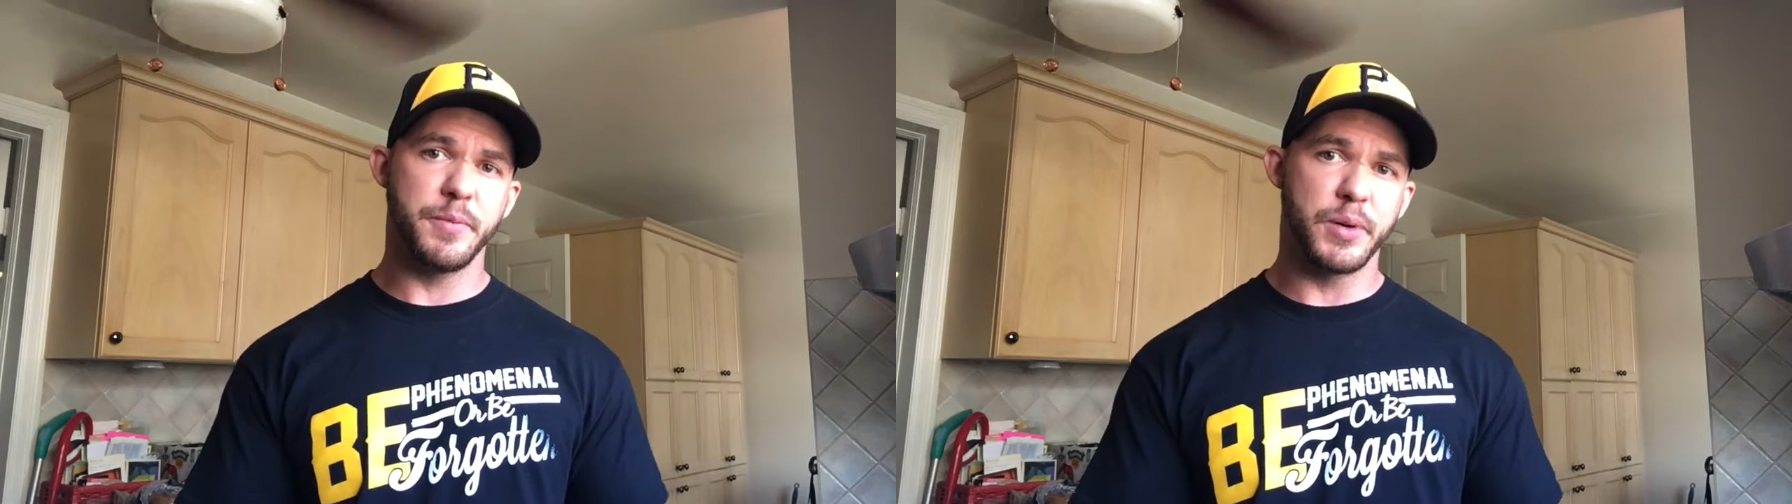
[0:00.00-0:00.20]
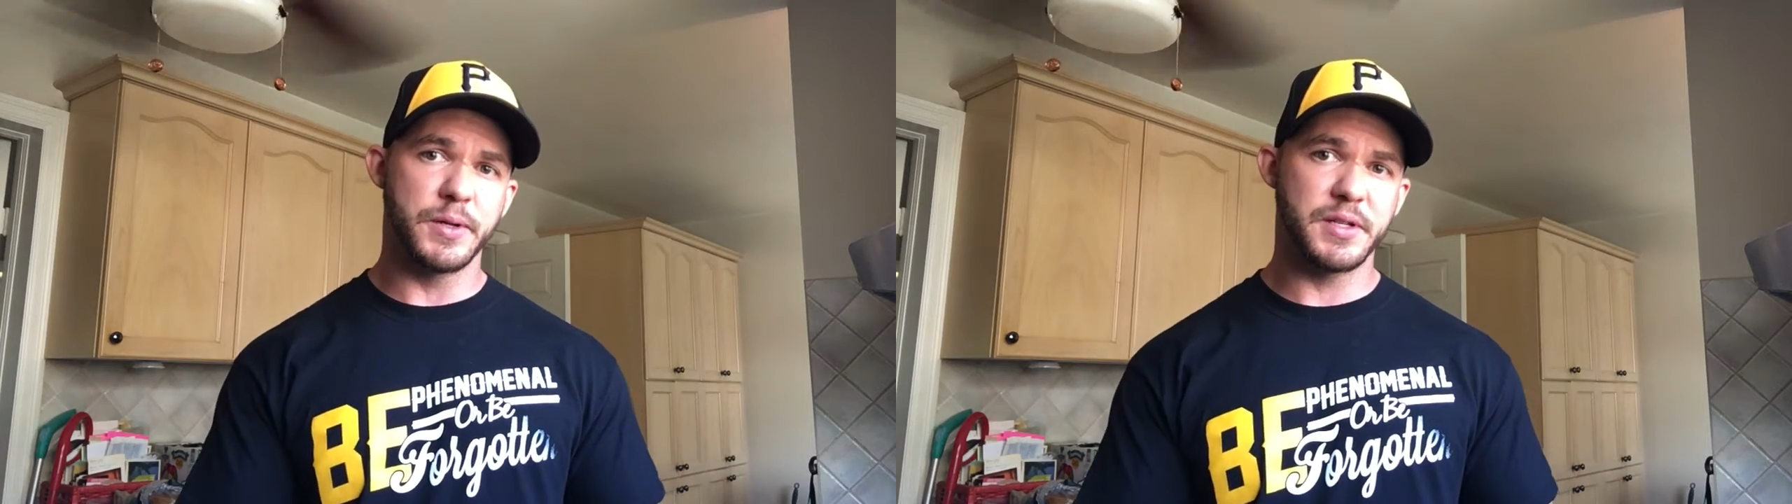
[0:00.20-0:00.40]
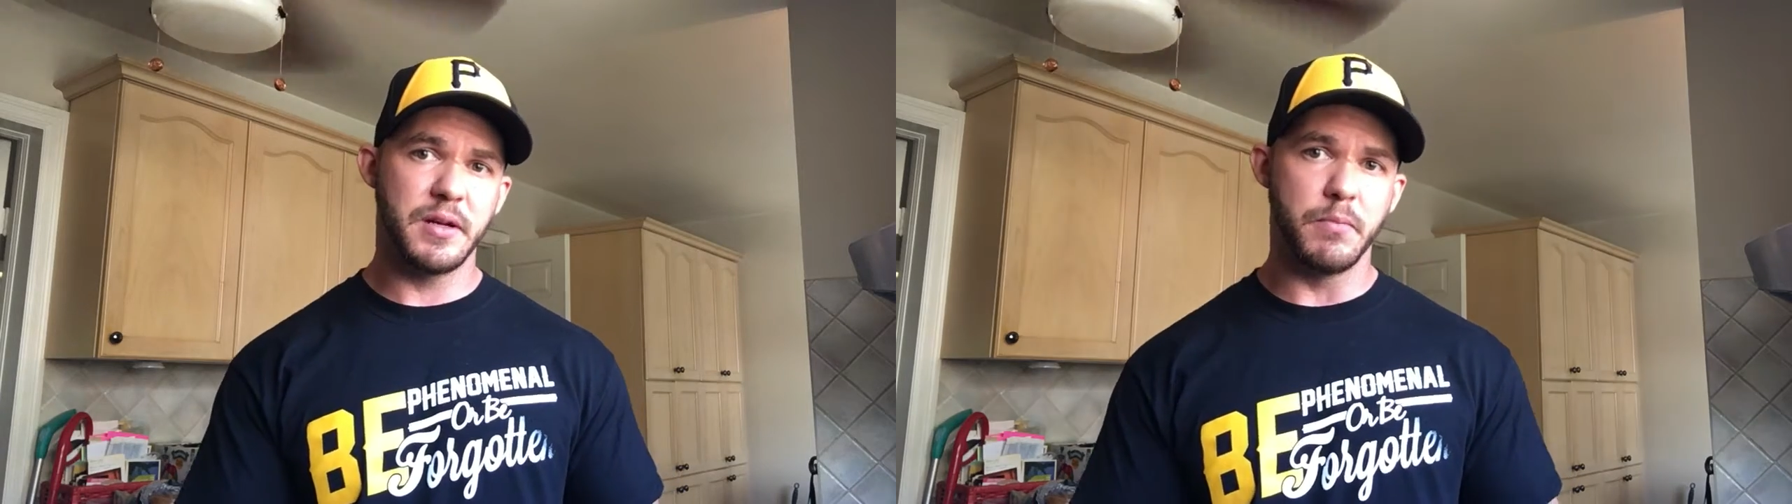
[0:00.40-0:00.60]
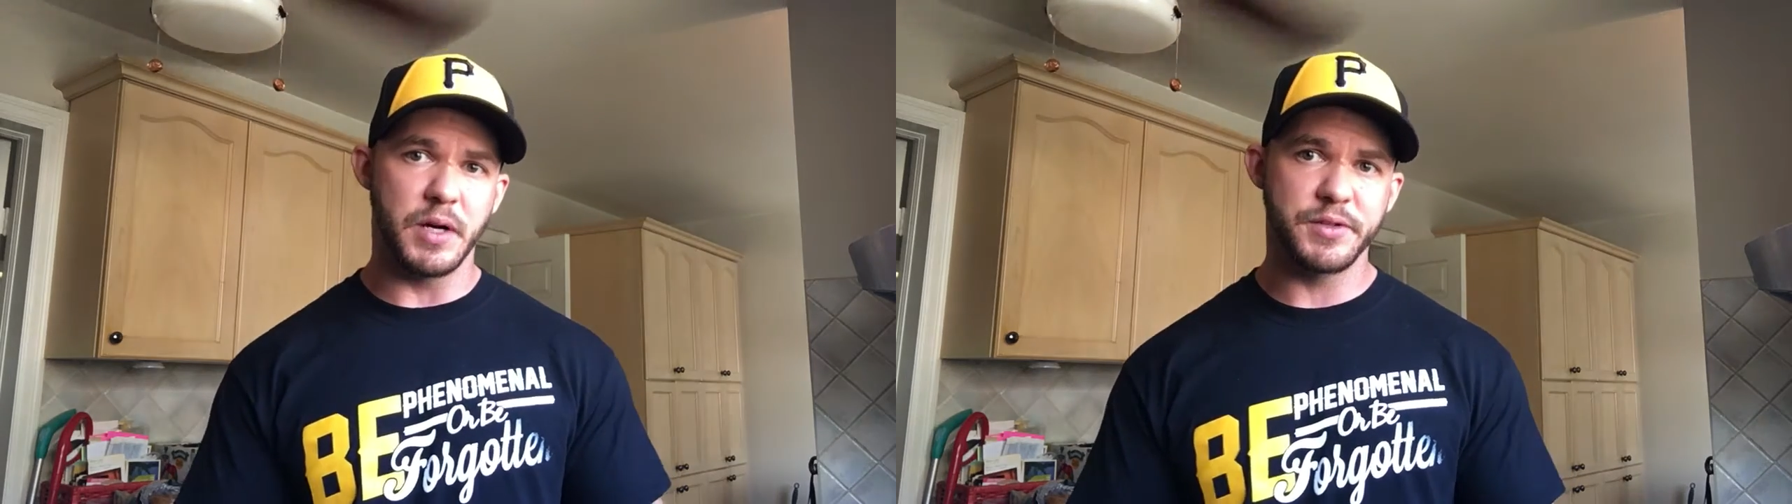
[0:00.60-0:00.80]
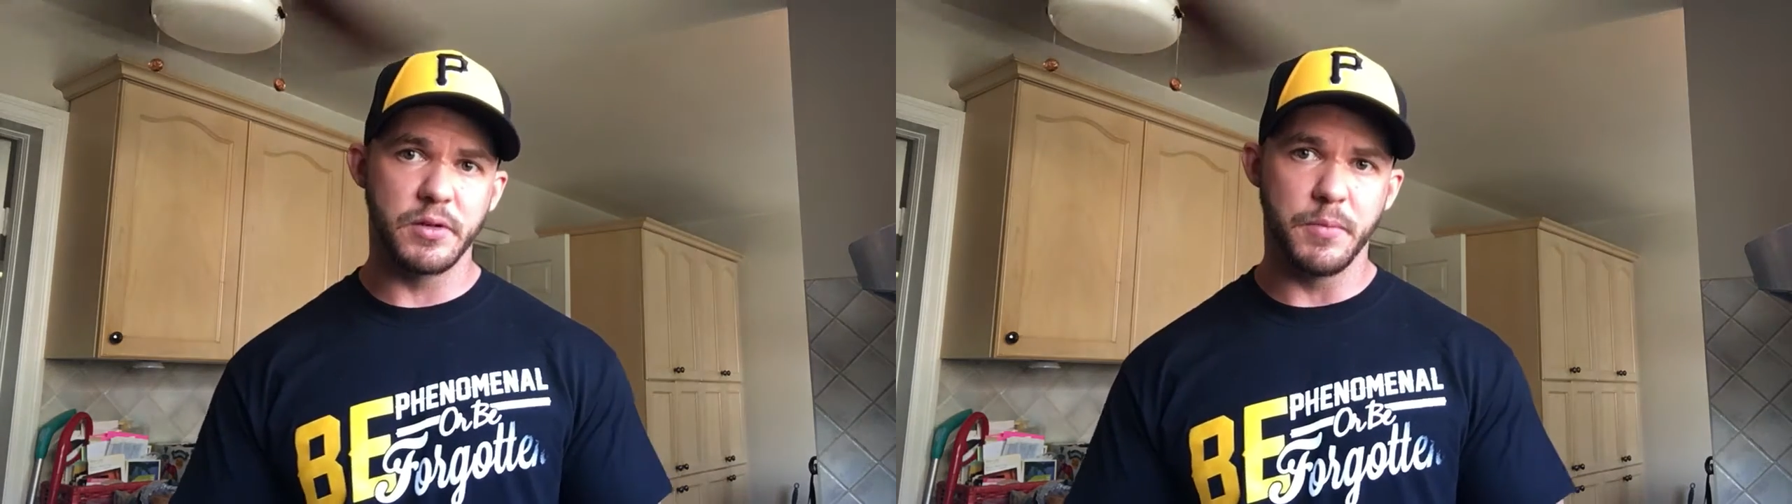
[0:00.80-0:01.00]
person and
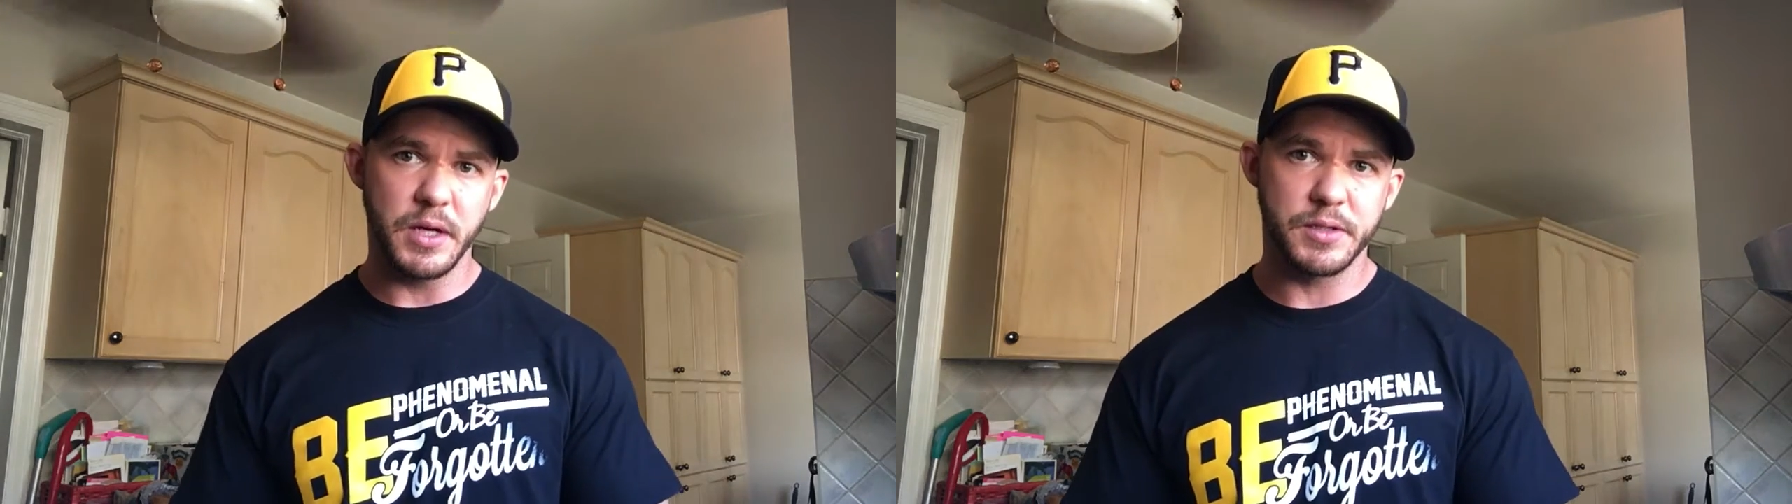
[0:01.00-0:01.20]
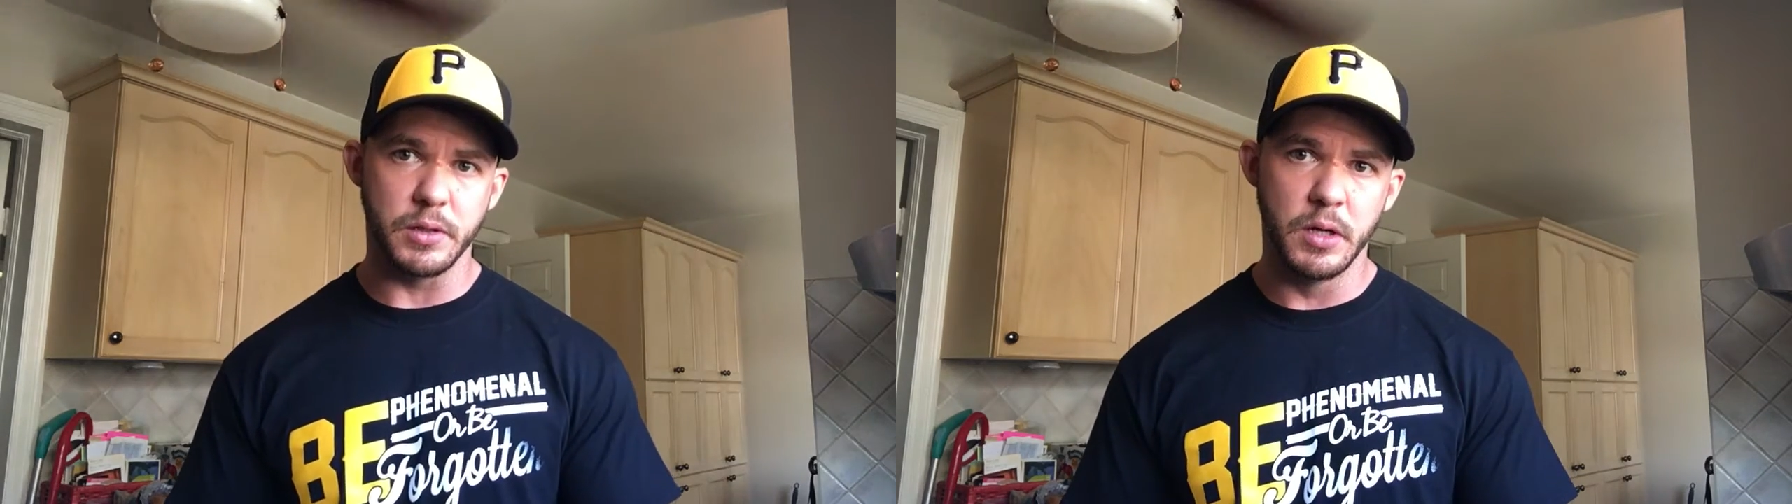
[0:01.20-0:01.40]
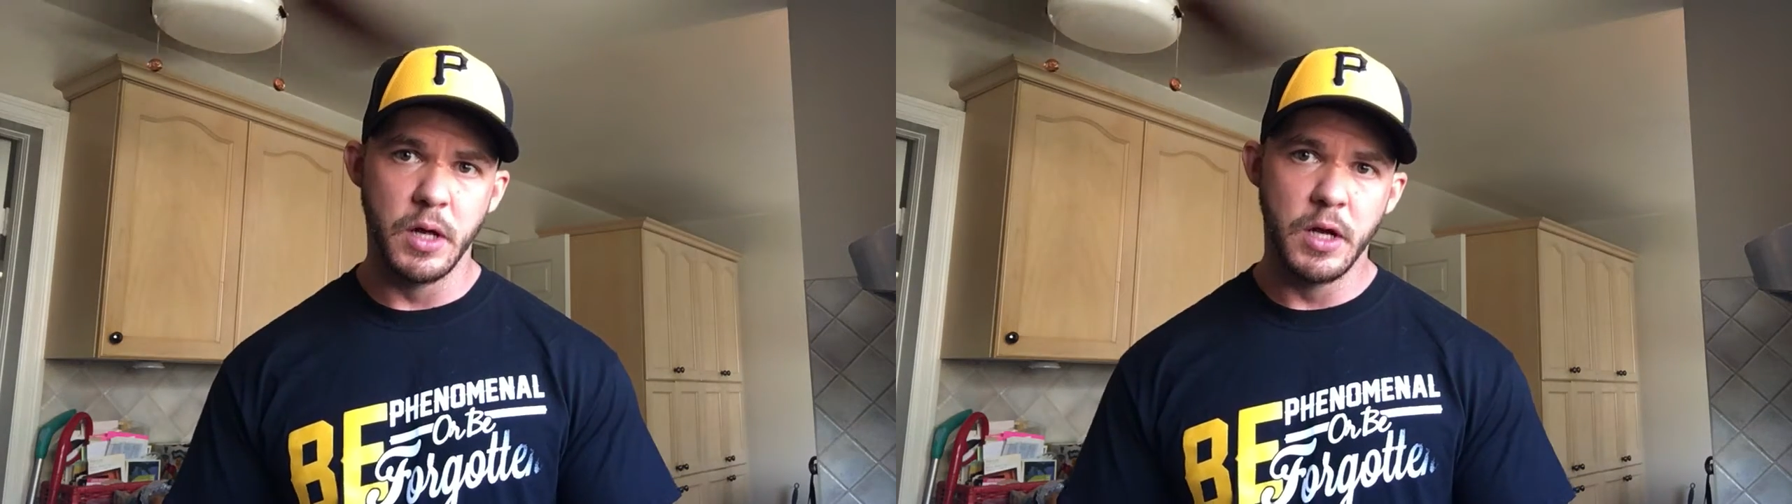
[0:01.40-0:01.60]
muscle to muscle.